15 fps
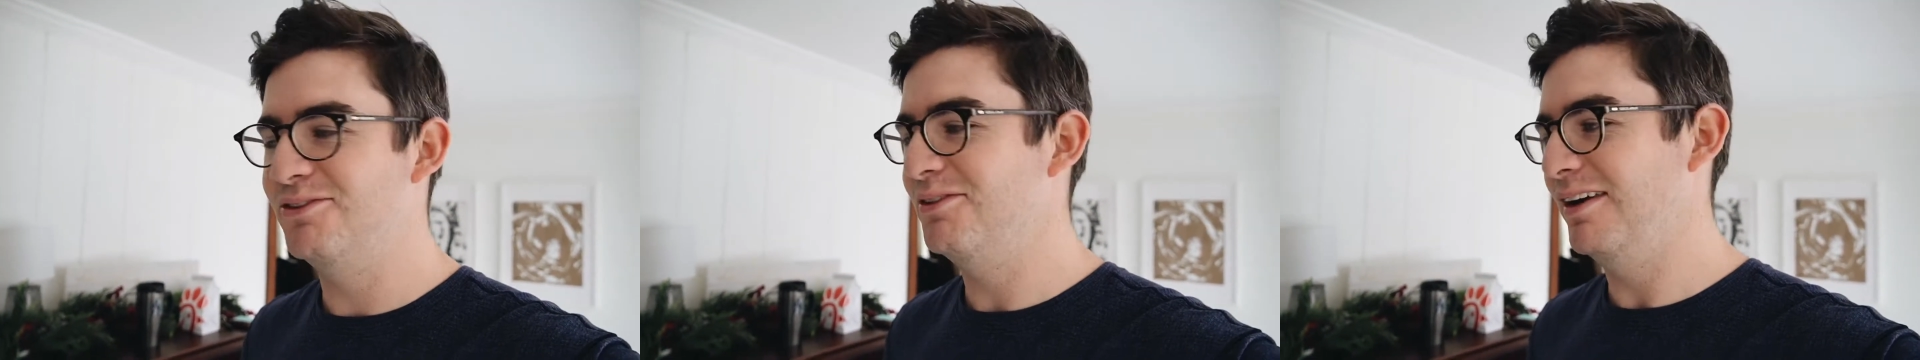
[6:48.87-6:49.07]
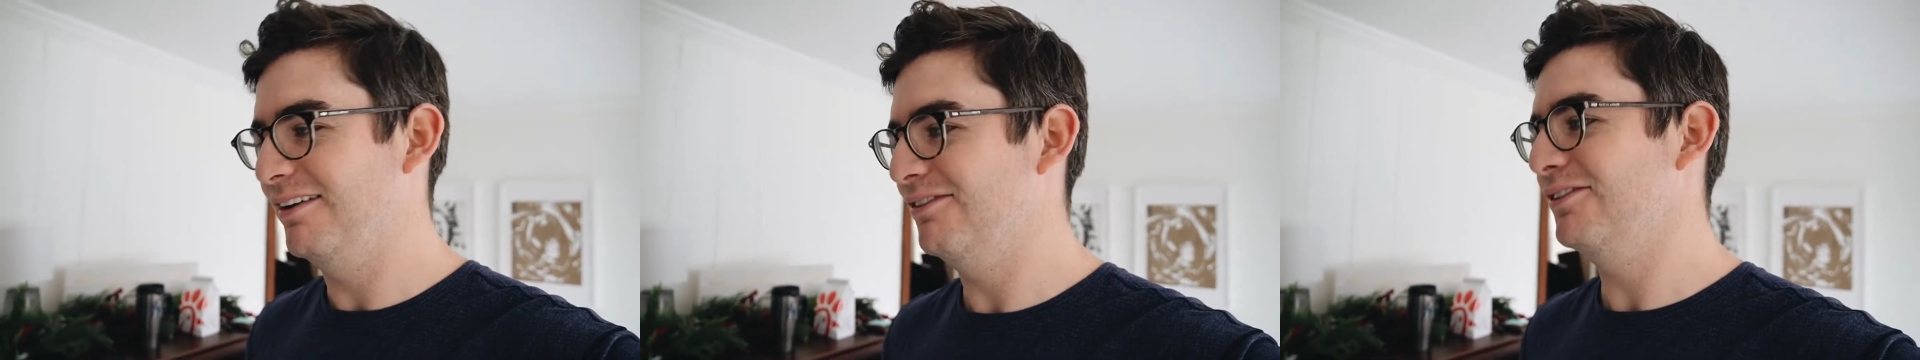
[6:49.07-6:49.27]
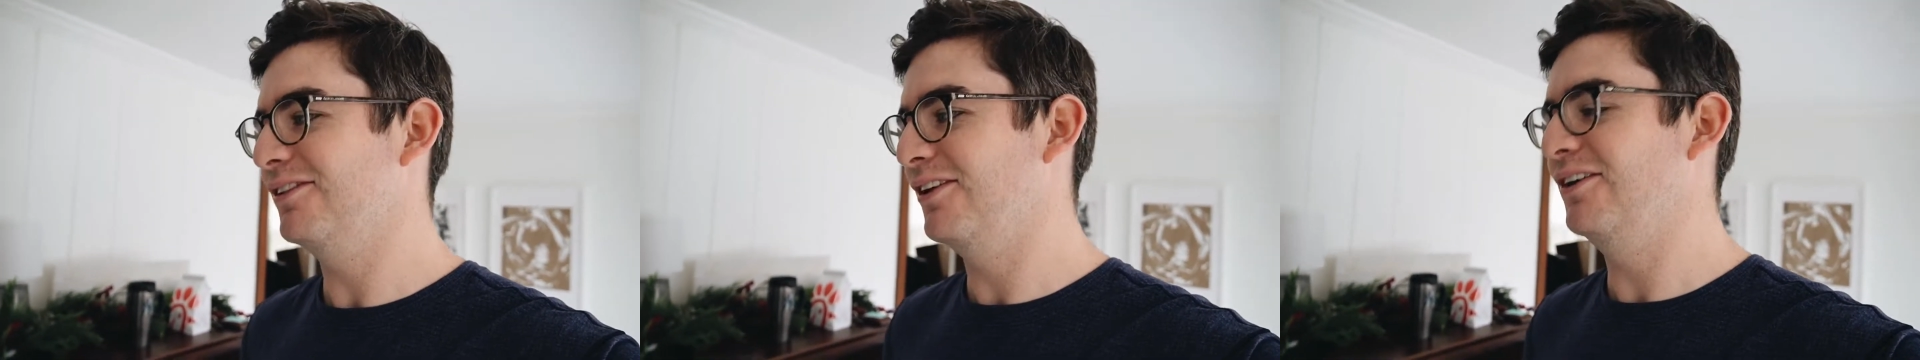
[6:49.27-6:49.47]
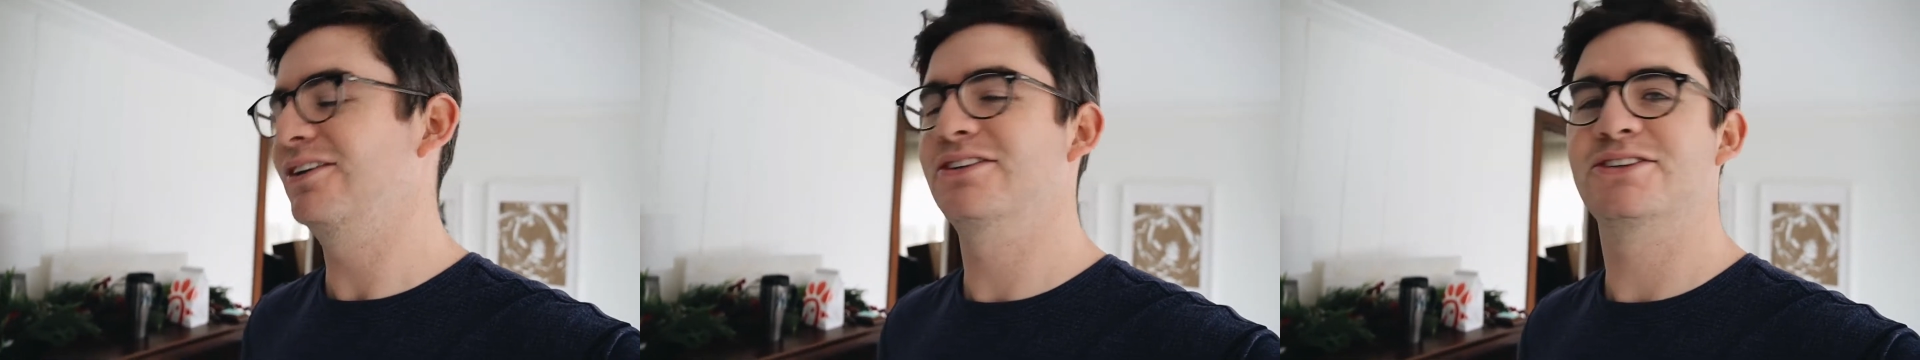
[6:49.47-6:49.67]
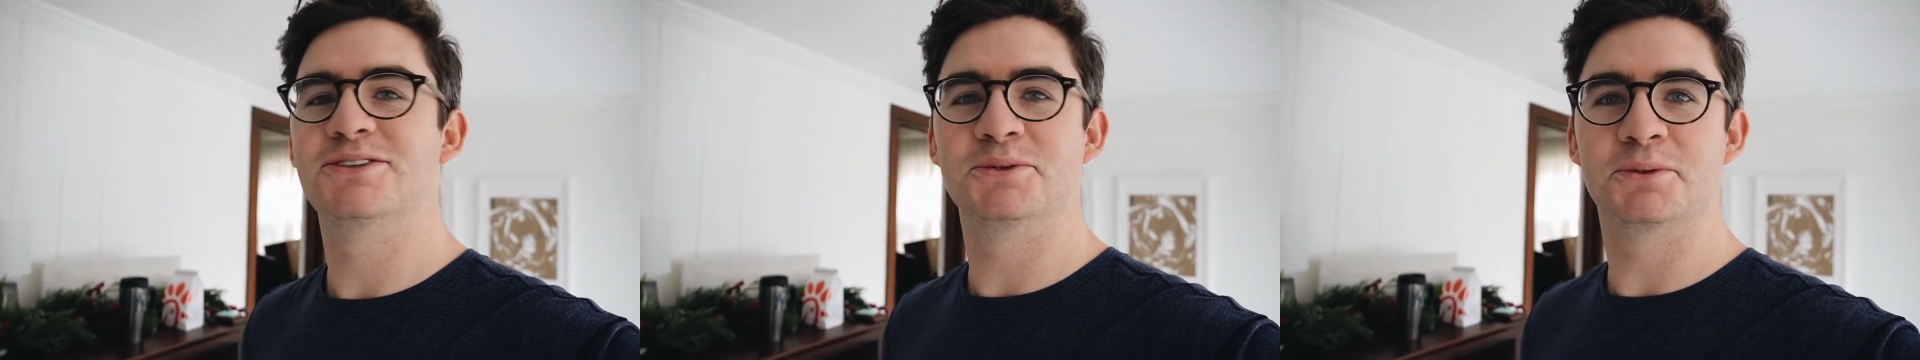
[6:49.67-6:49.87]
you ever
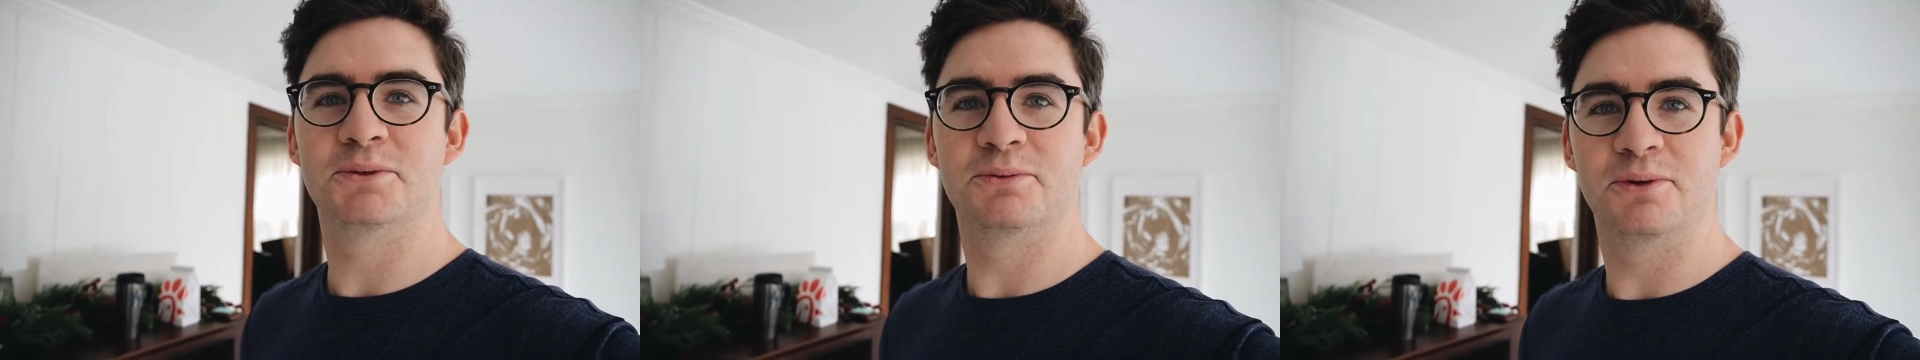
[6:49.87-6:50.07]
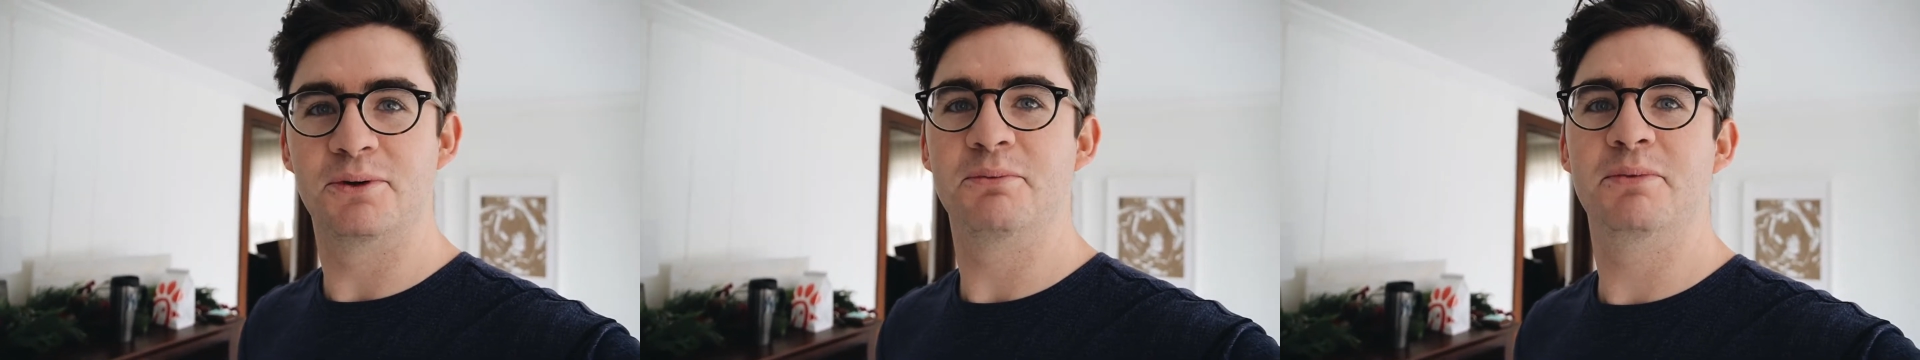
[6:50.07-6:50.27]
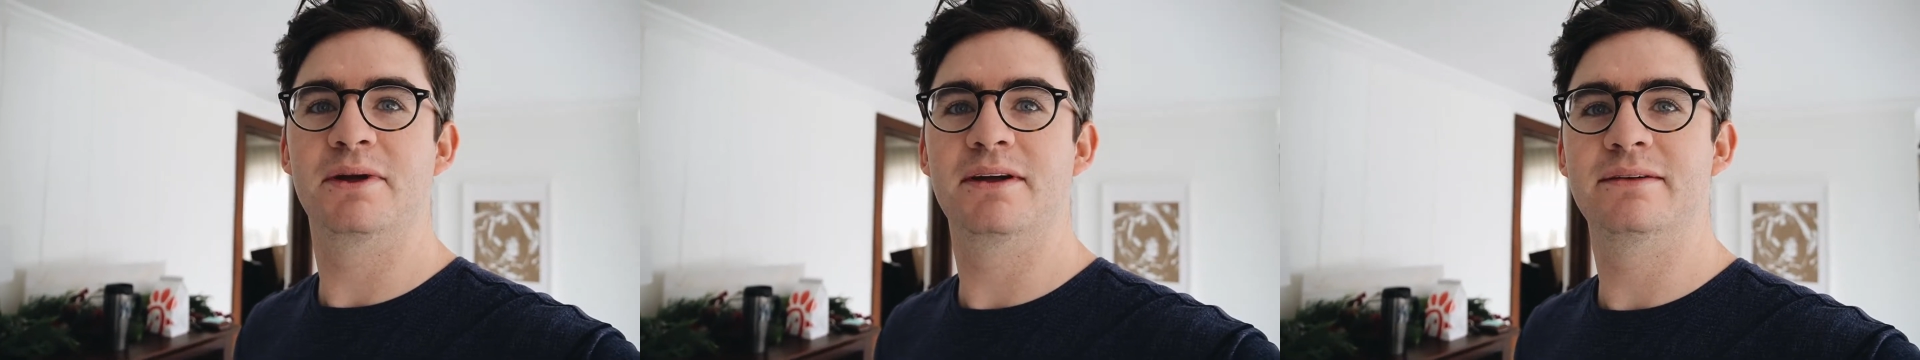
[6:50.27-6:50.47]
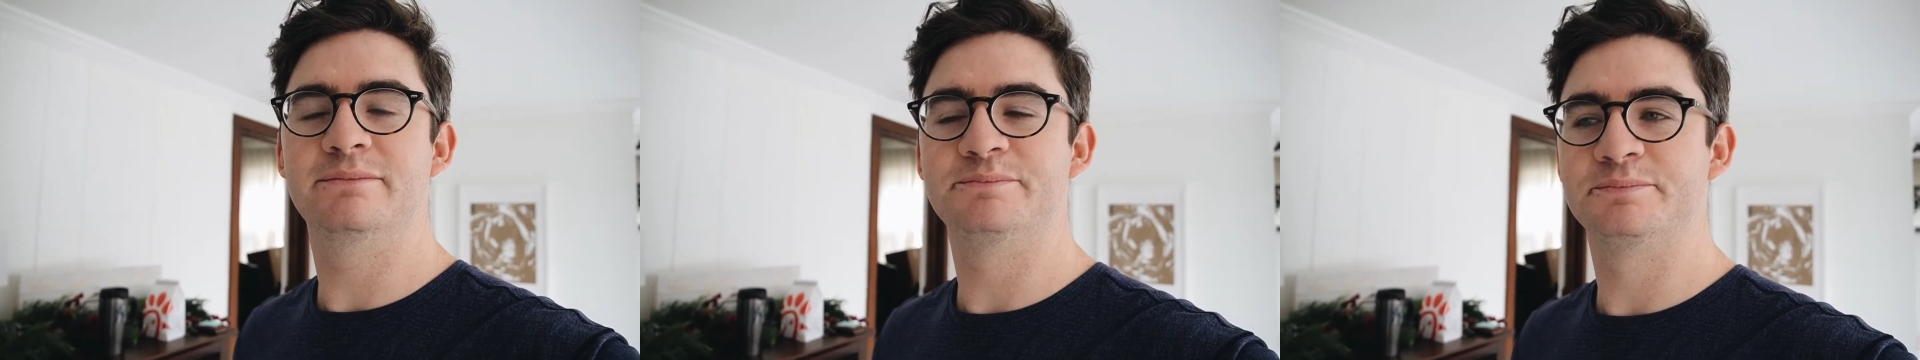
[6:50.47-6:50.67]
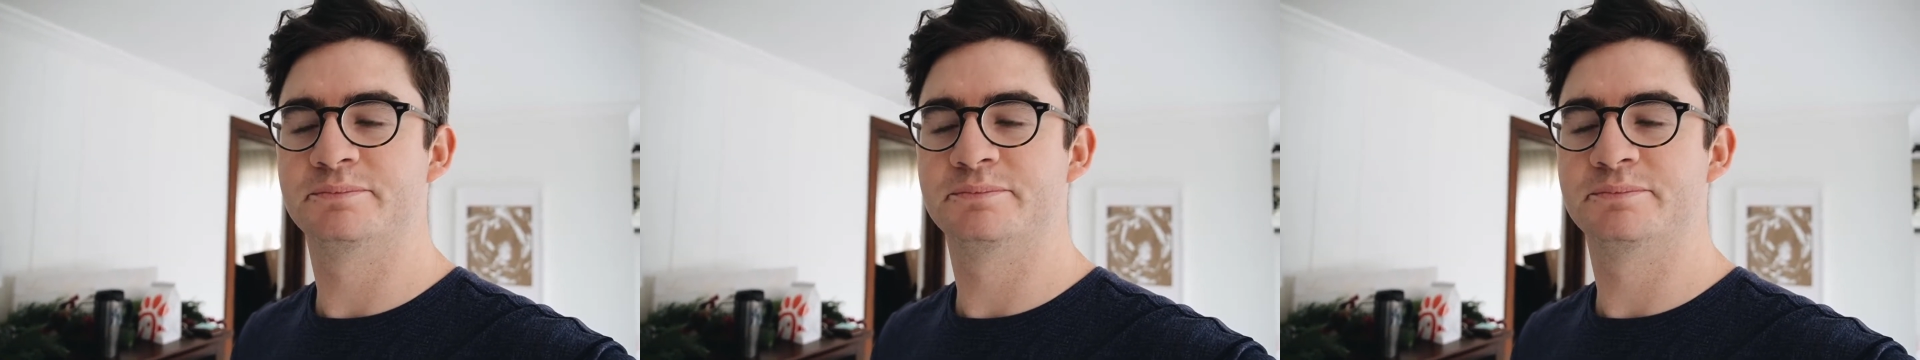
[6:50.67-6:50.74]
lost your Roomba?